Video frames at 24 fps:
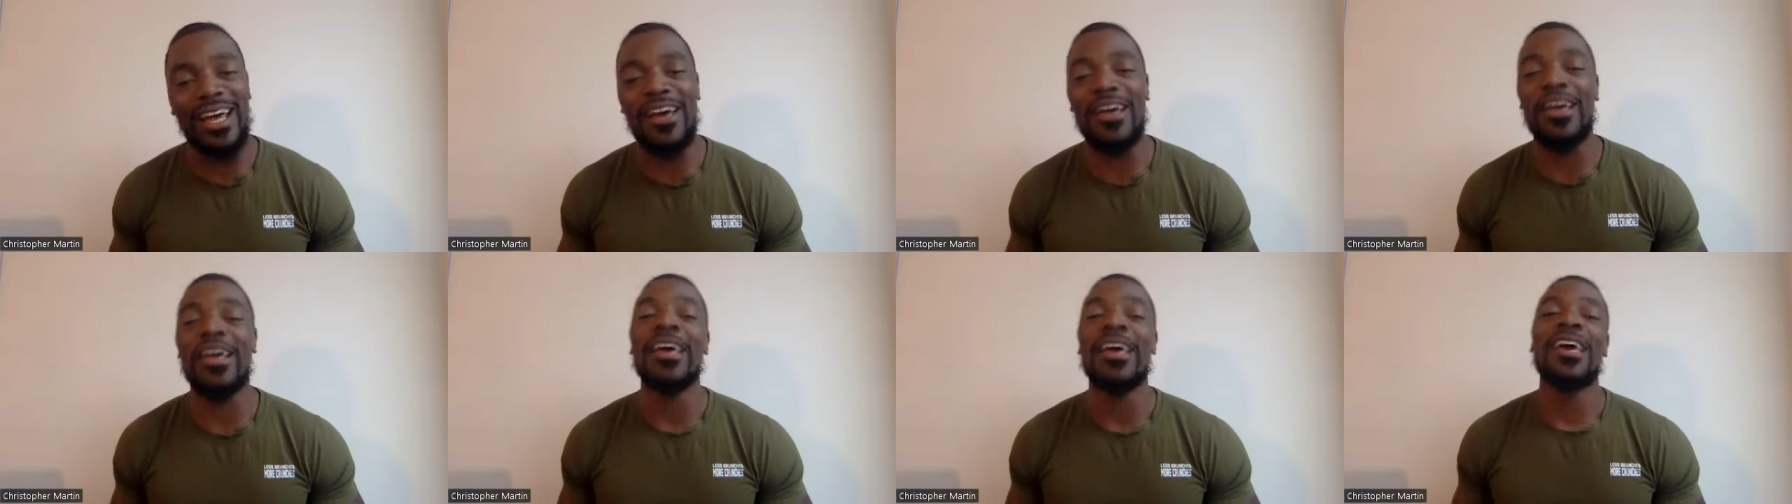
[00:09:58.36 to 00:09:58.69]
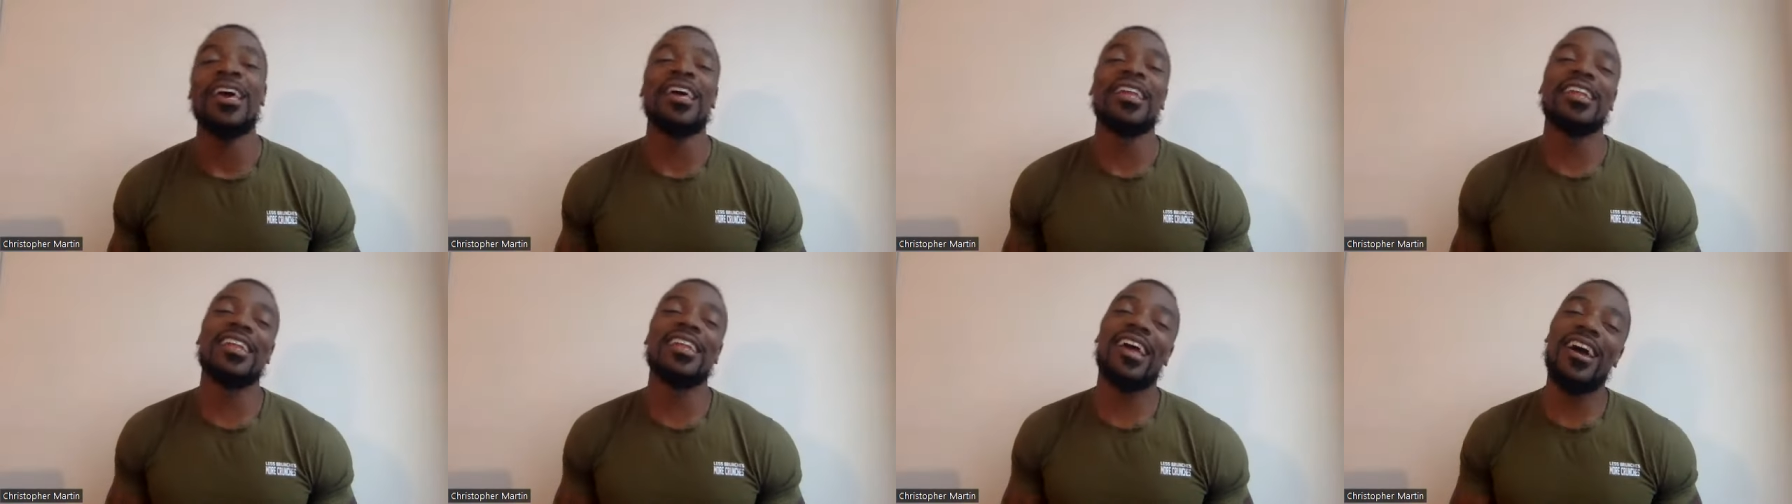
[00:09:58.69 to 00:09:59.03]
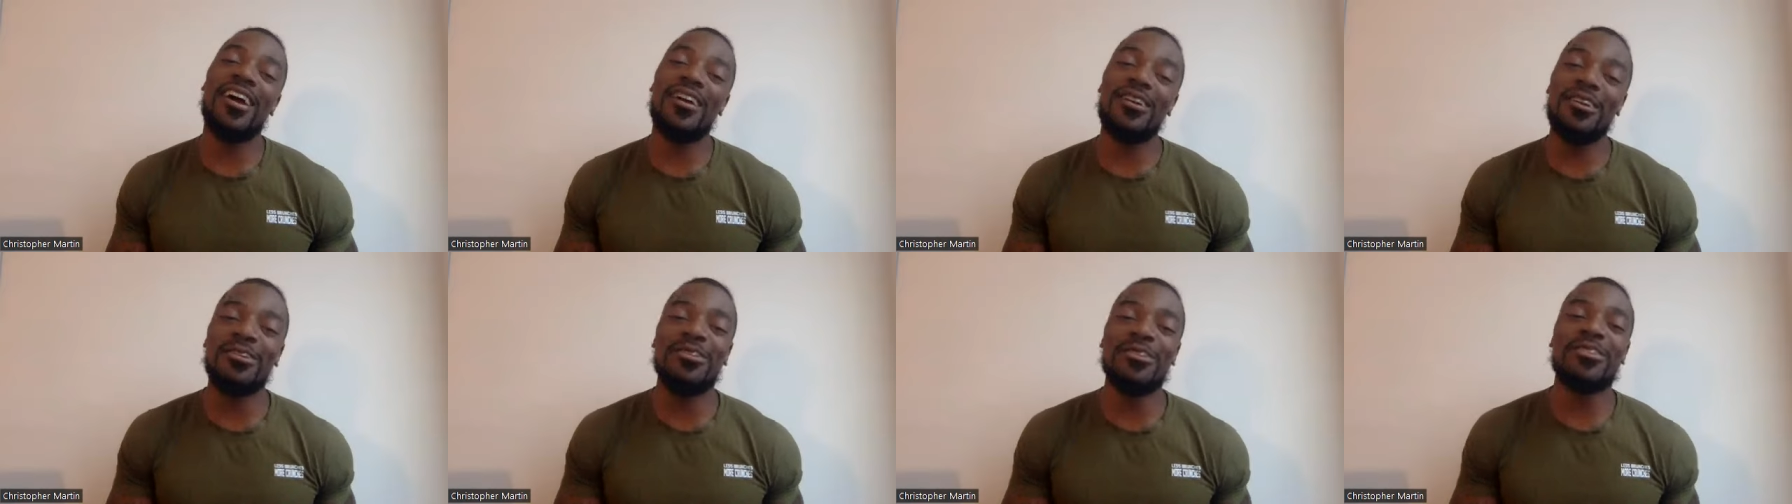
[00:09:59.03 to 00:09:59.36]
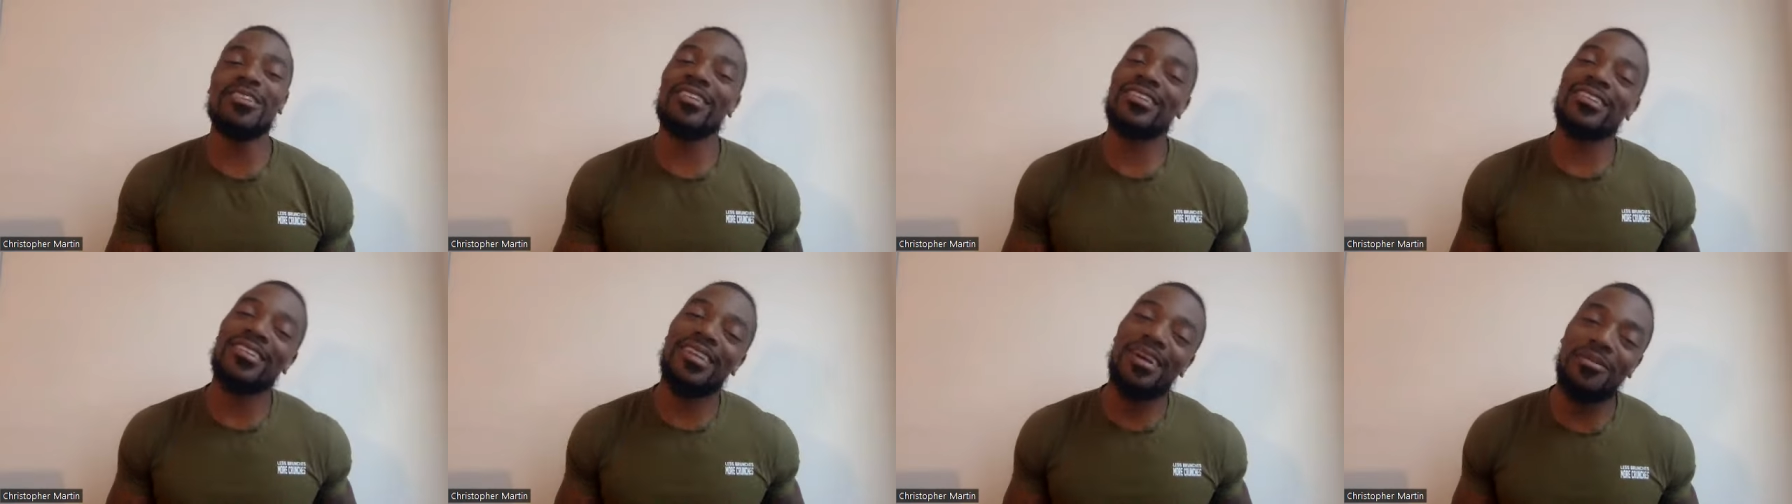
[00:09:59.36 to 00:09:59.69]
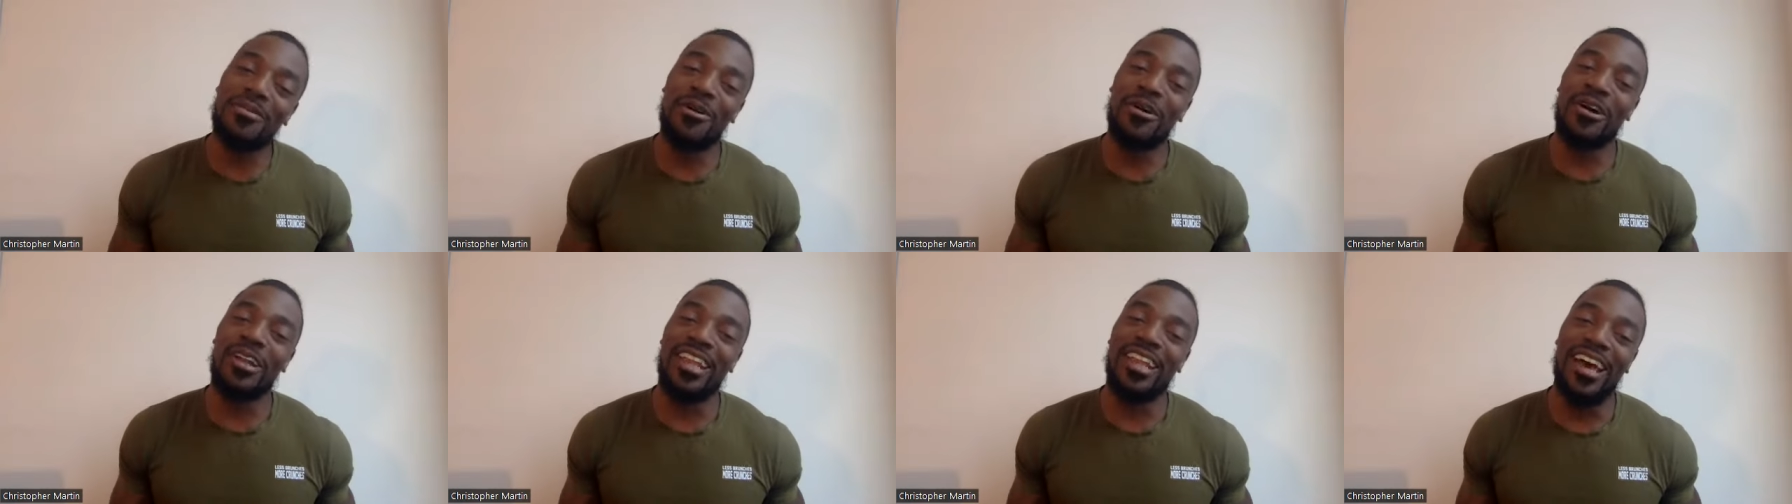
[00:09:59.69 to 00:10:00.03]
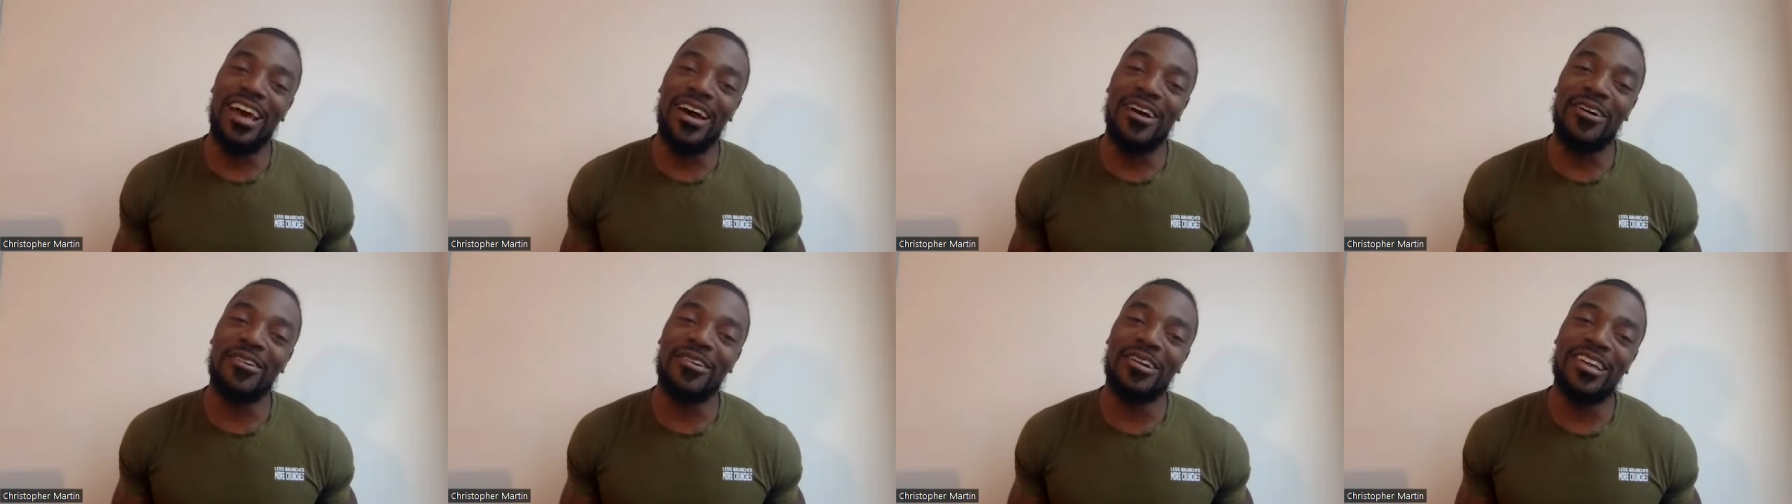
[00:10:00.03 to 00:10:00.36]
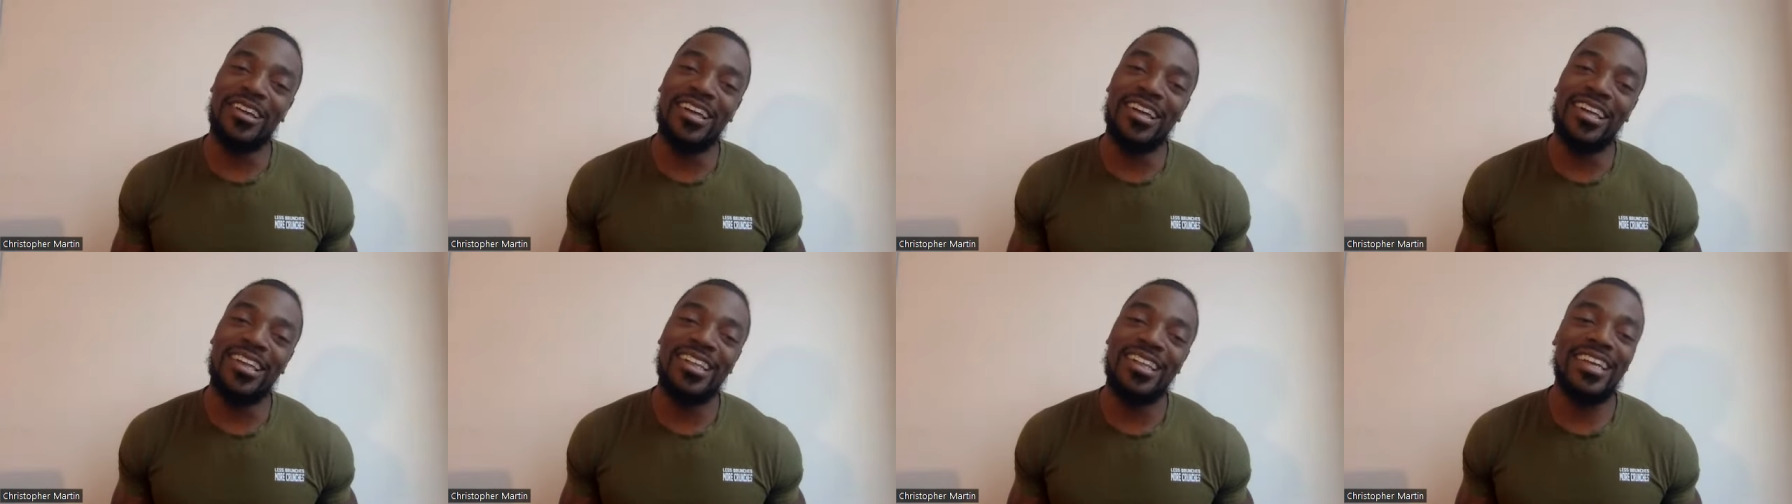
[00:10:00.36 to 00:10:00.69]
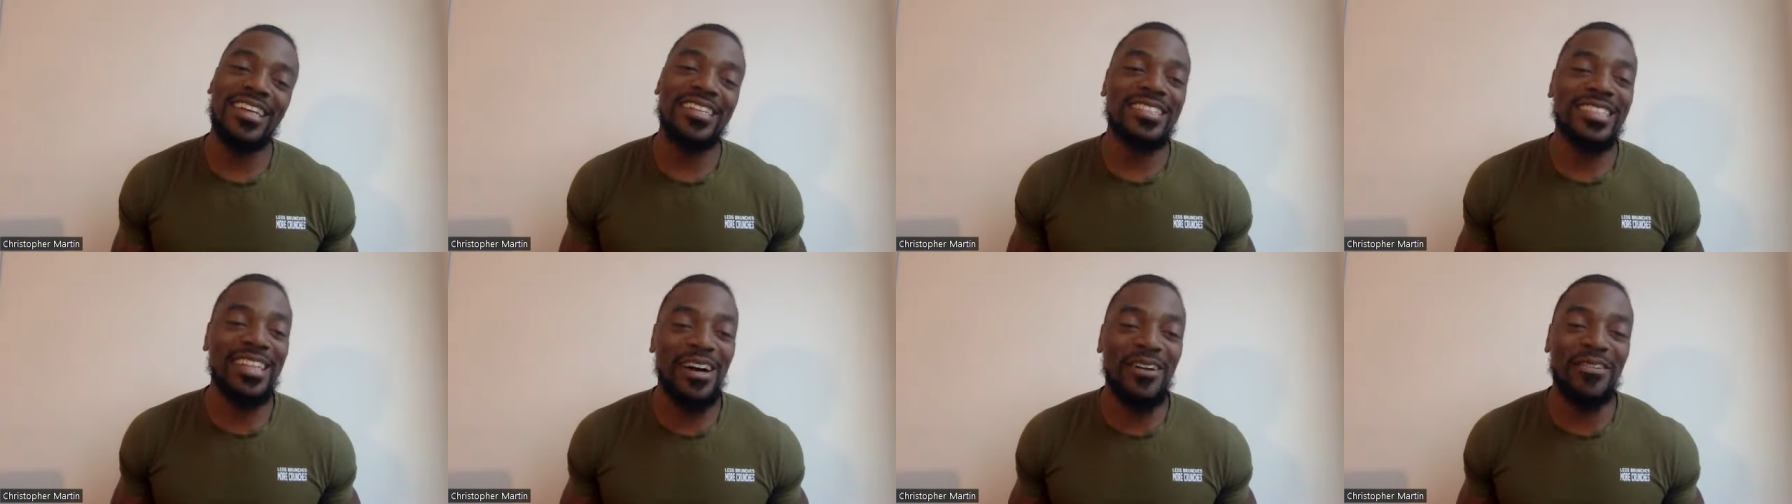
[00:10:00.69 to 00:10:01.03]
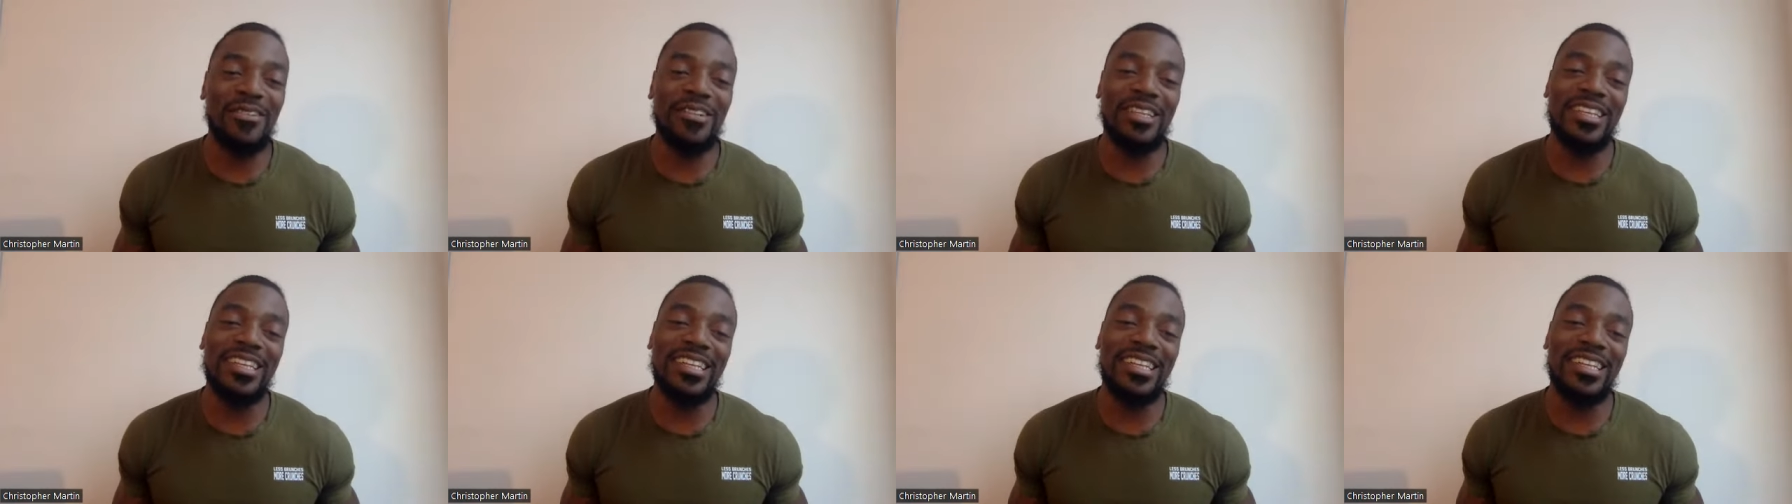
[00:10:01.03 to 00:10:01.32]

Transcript: not now you come on now. That's not